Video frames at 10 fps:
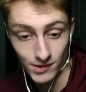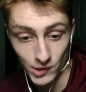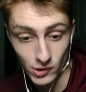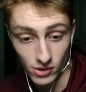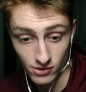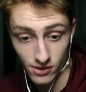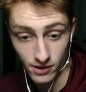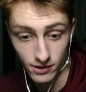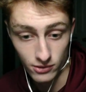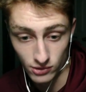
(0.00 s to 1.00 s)
I mean, just this
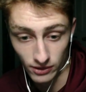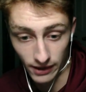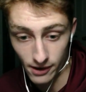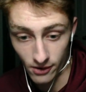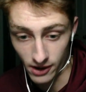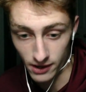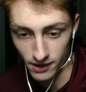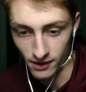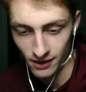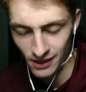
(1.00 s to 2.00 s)
thin and scary,
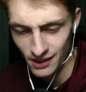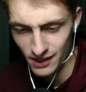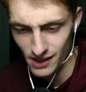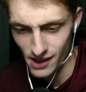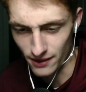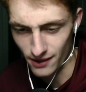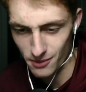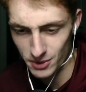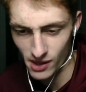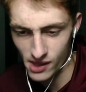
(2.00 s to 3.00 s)
and uh, yeah,
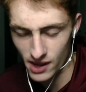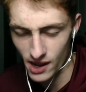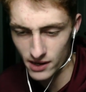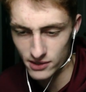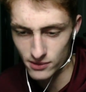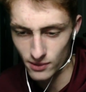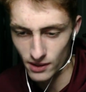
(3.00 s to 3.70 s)
I mean, they, kind of.